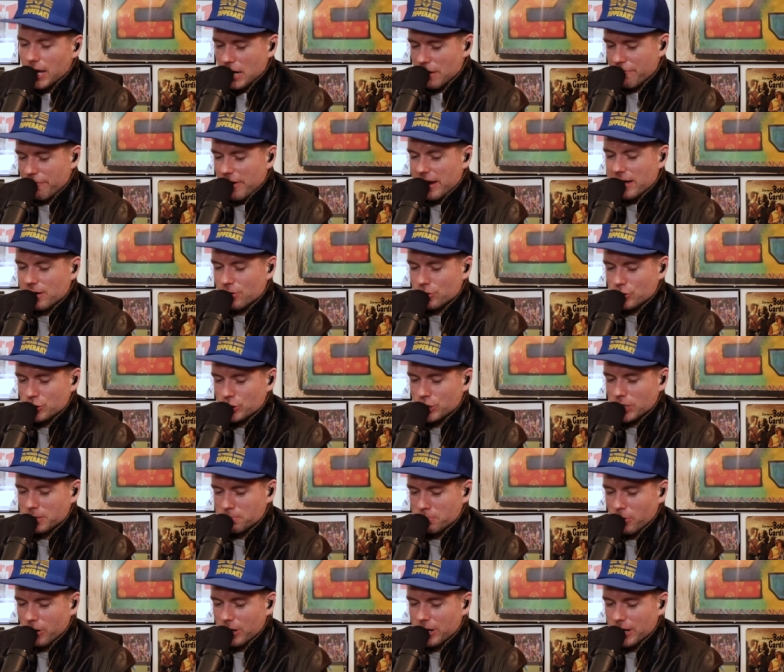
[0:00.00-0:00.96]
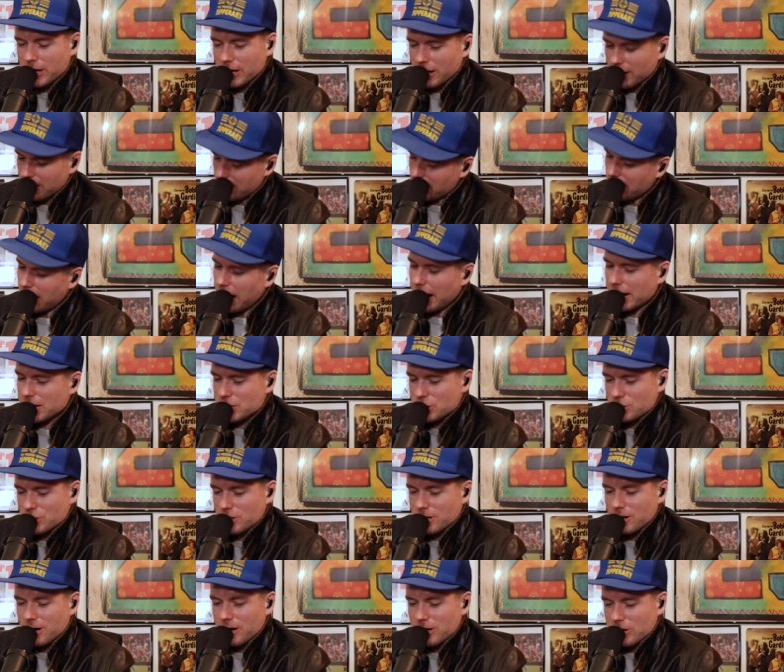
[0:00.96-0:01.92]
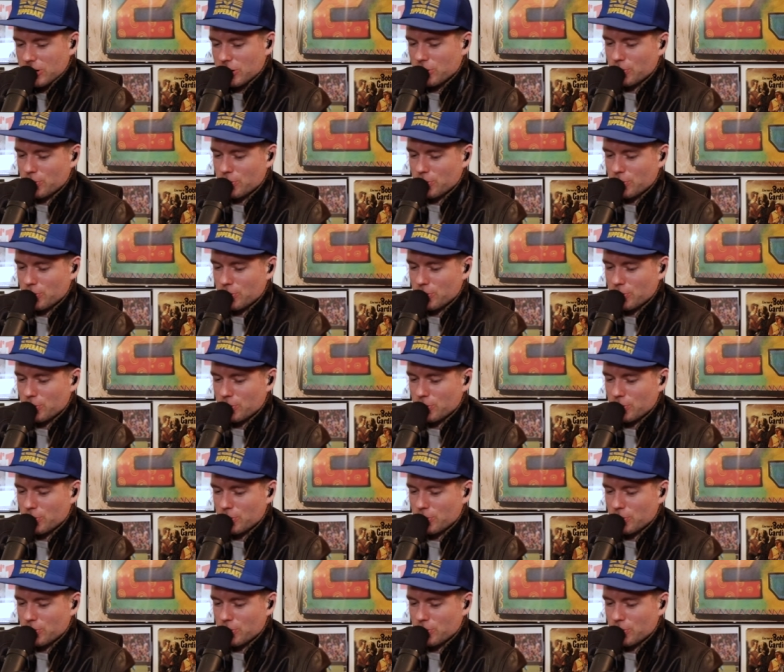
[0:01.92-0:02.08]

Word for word: if I could shit money, I'd shit on